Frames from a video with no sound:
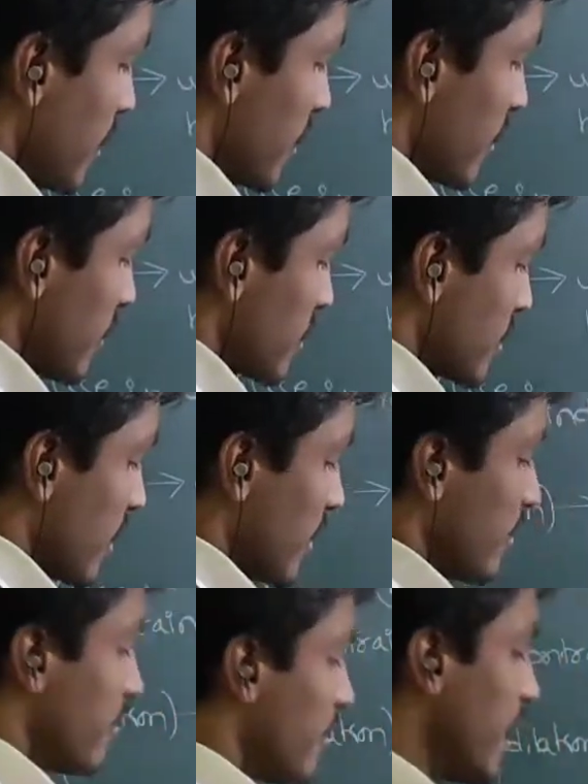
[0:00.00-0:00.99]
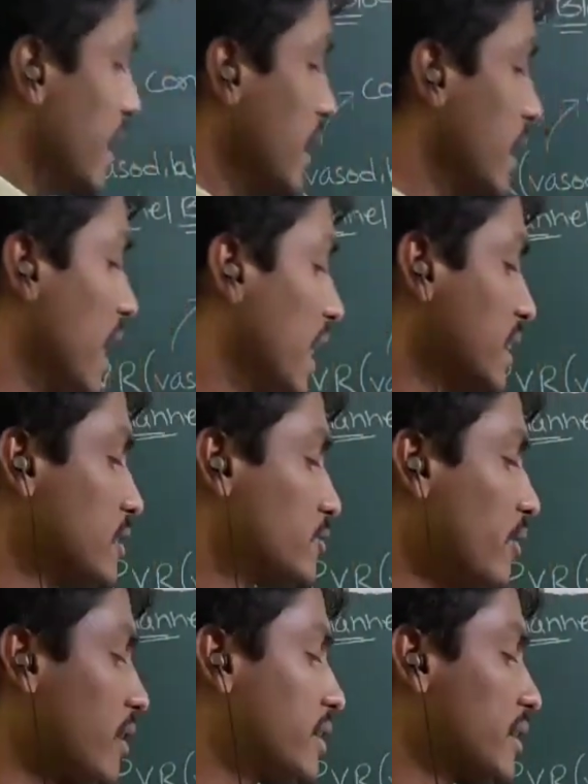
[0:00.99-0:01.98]
So our body
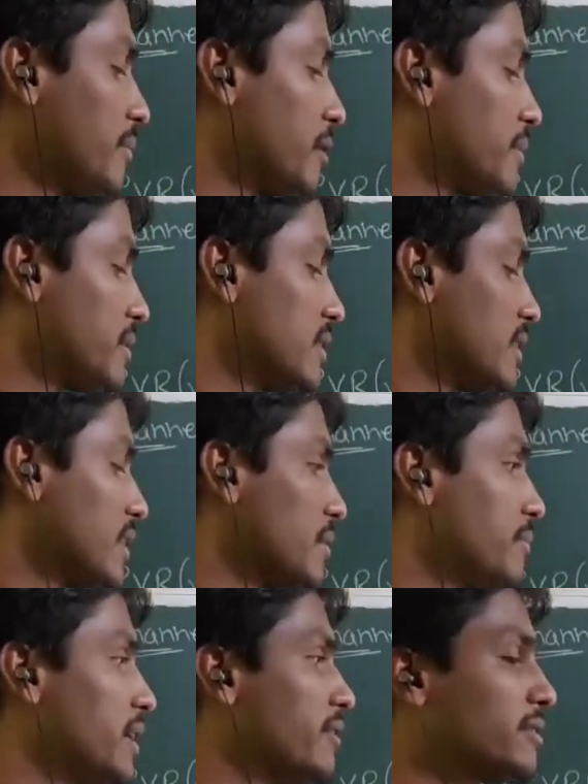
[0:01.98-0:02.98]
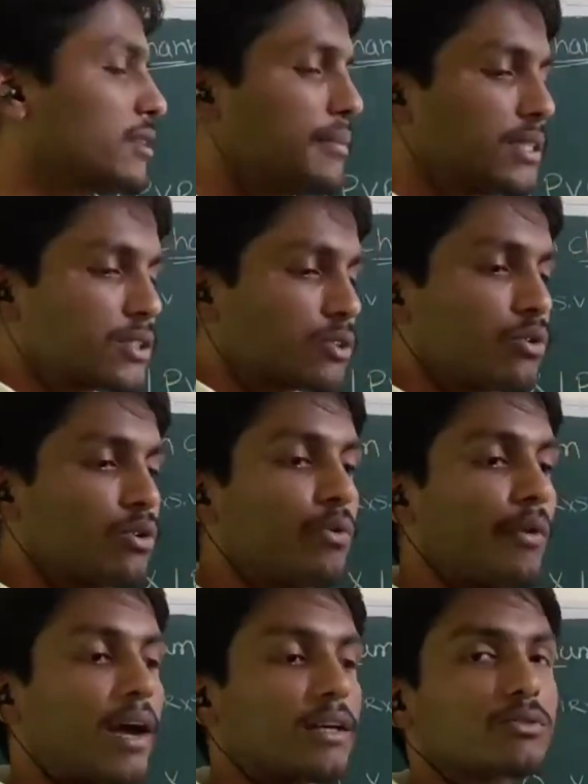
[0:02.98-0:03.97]
not getting proper amount of blood.
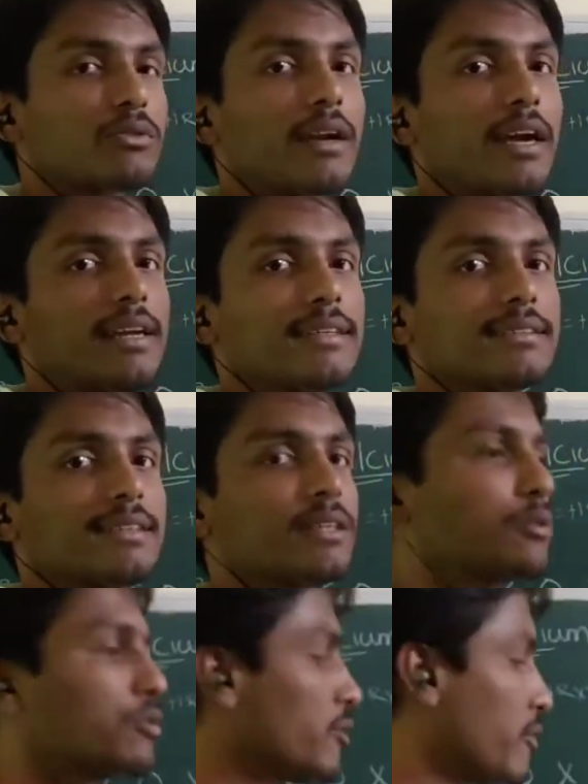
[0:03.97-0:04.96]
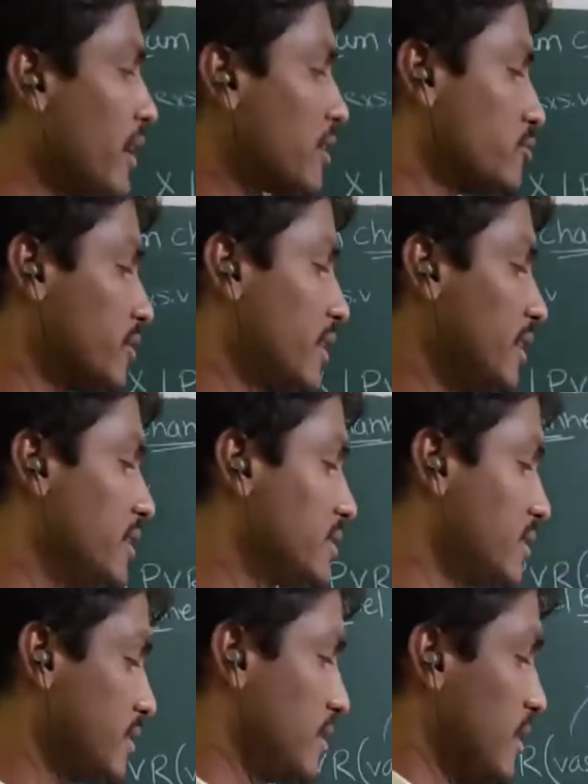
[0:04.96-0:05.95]
When the blood
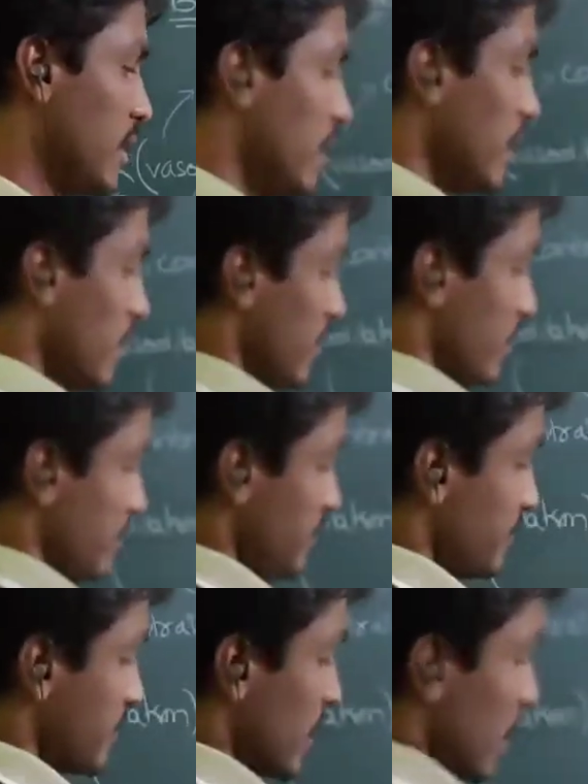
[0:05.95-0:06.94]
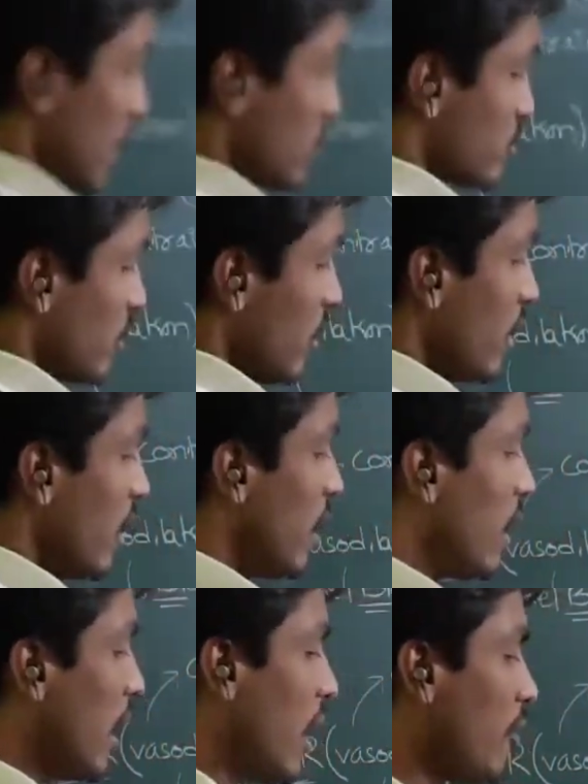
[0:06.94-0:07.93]
vessel get
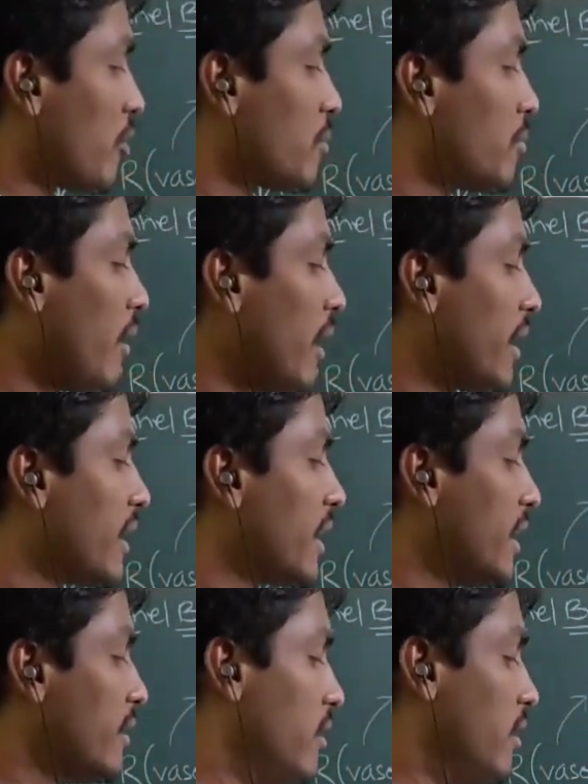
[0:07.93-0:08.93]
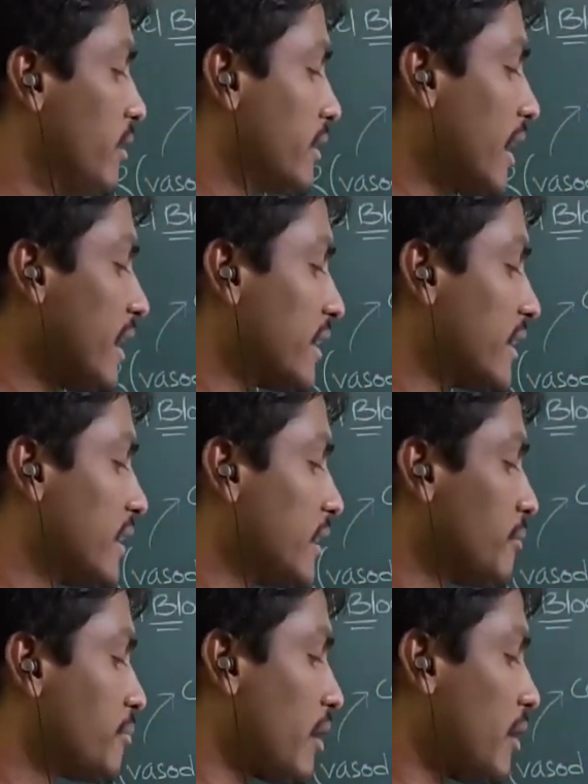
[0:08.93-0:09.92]
dilated, our body not getting
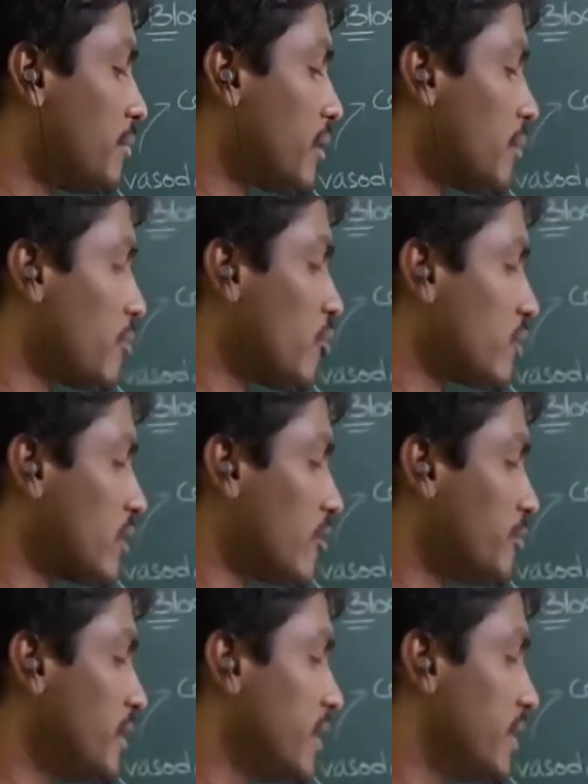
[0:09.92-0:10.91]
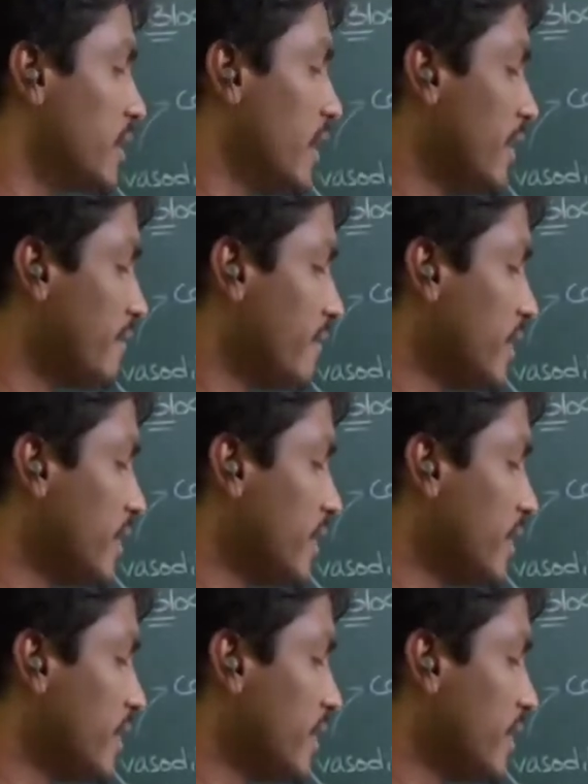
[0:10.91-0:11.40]
sufficient amount of.